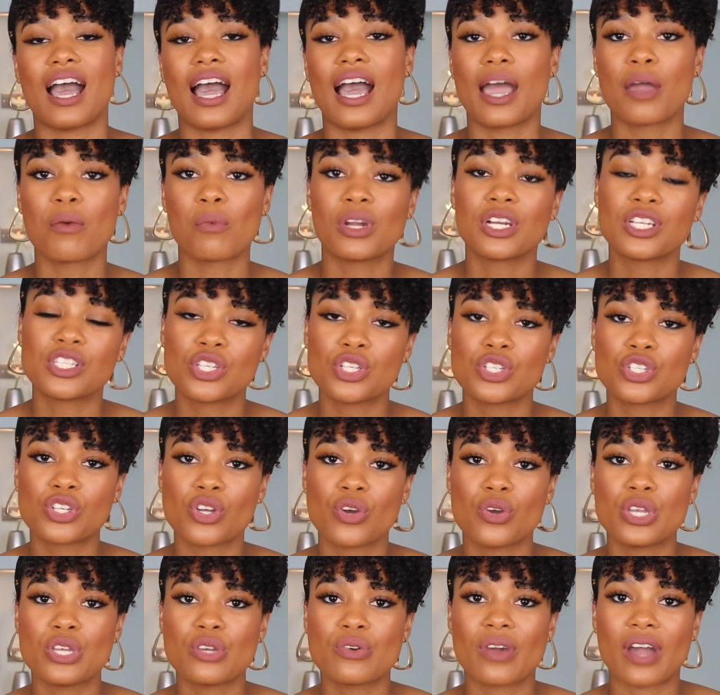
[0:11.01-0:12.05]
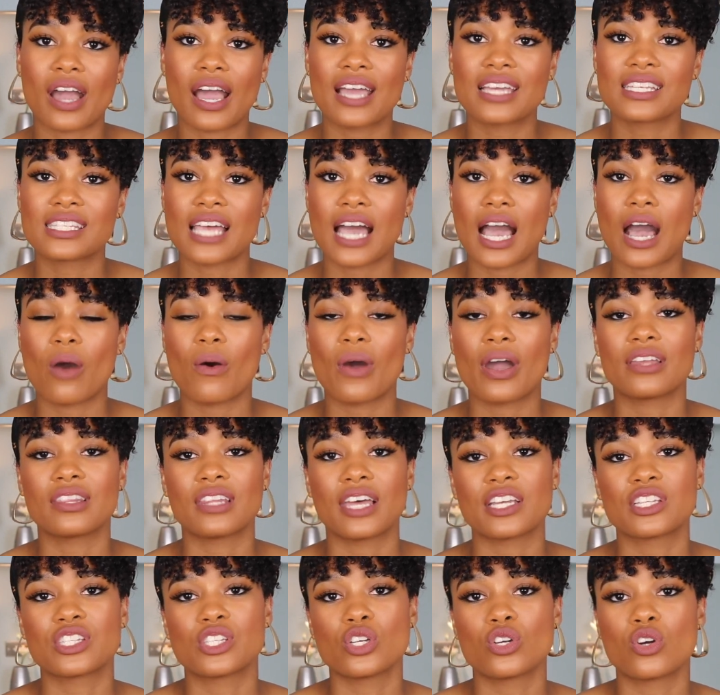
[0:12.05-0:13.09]
I wanted to show you guys how I
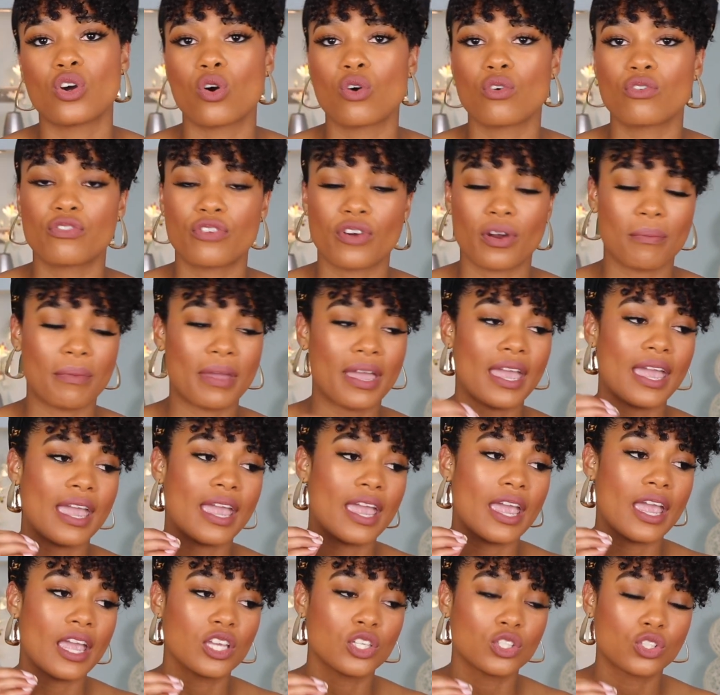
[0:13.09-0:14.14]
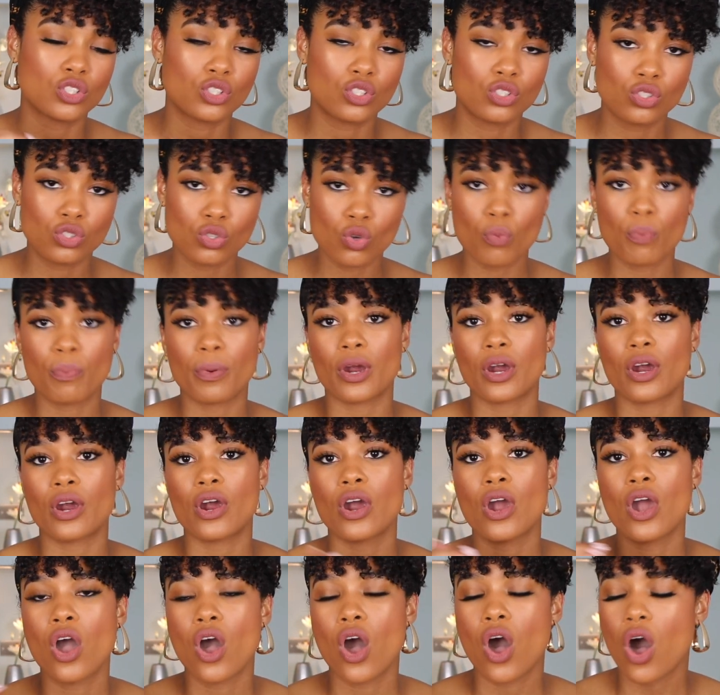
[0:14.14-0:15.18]
like to go from a
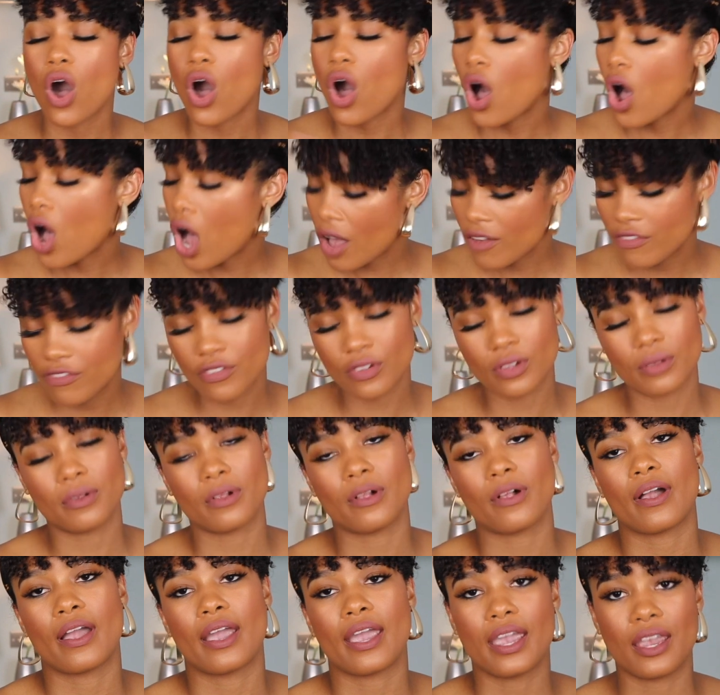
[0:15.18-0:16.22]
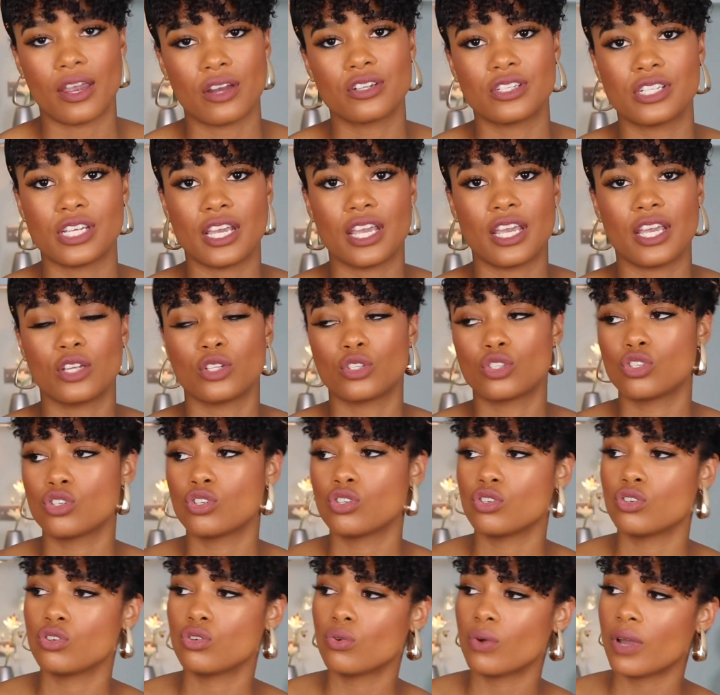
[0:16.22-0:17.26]
super awful hair day
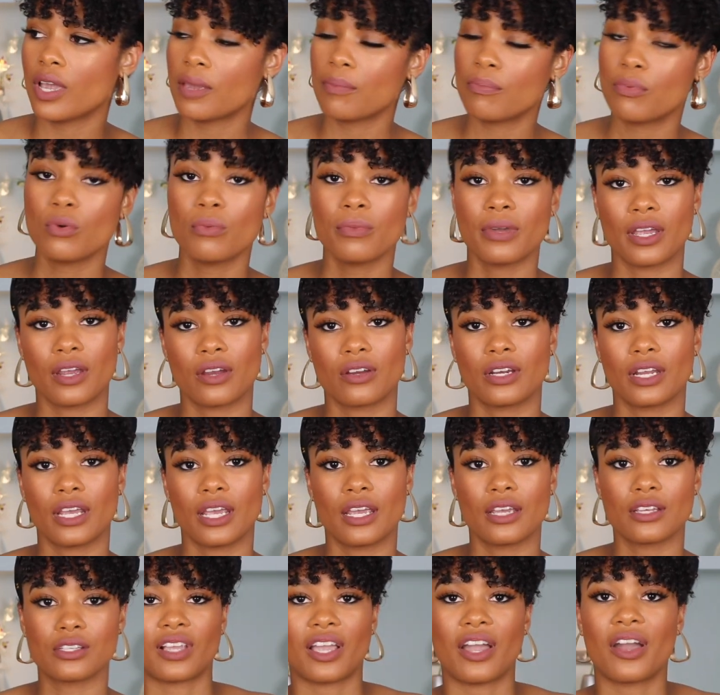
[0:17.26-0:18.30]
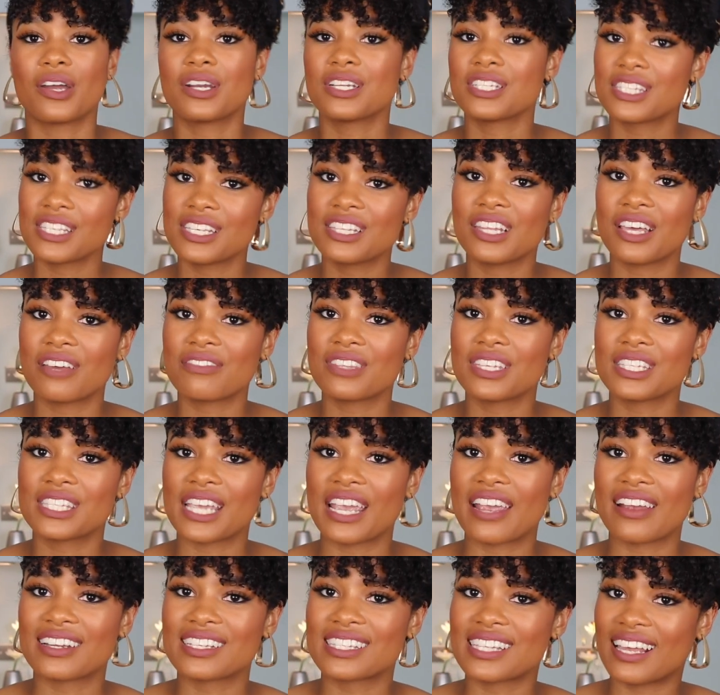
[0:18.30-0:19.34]
to a boom hair day. I honestly love this
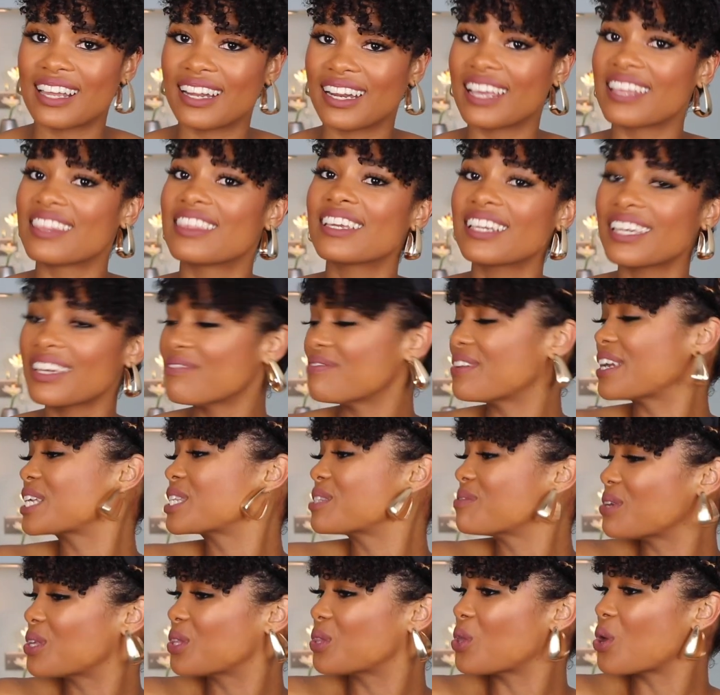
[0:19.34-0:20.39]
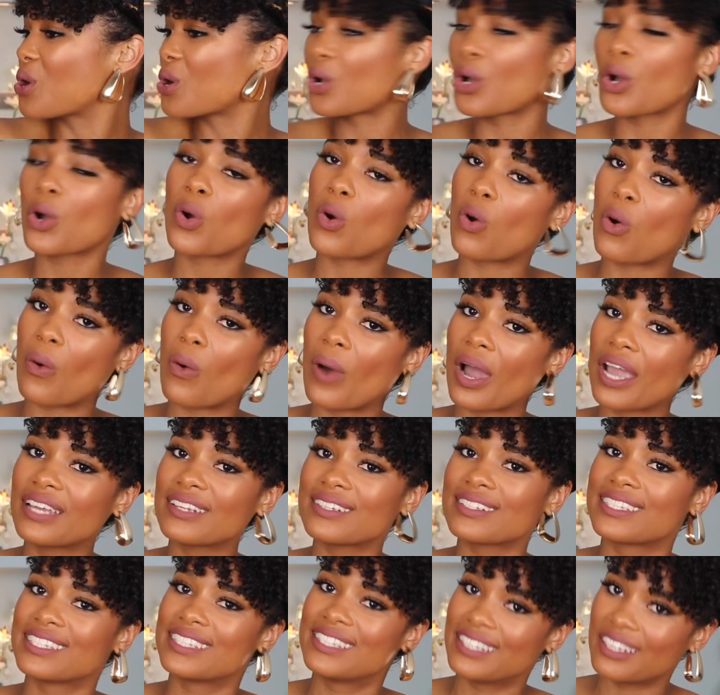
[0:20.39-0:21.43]
hairstyle and I think it makes me look
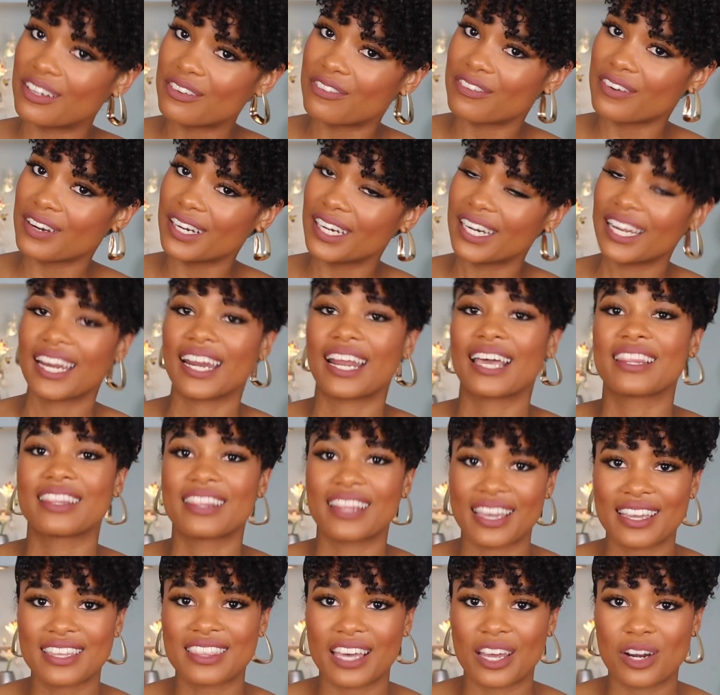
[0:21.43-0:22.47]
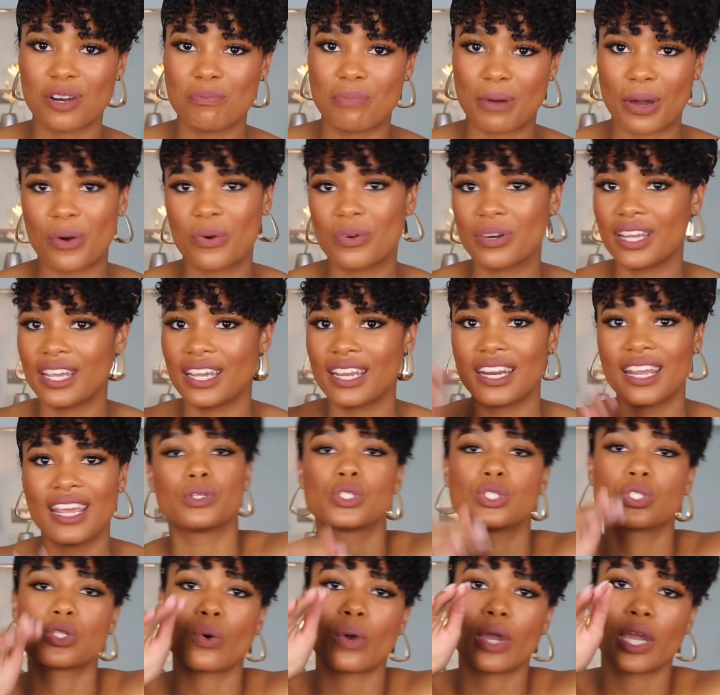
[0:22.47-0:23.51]
quite different and I like that about it.
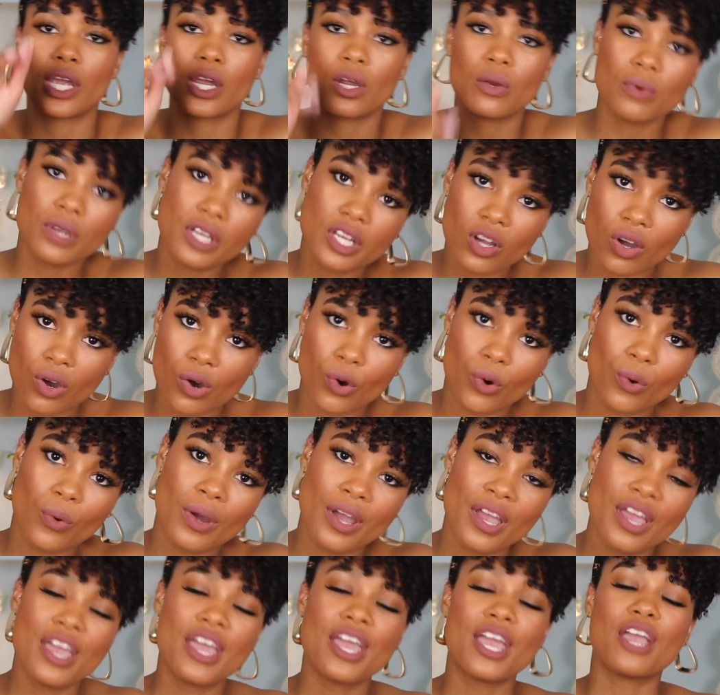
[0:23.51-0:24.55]
So here we go.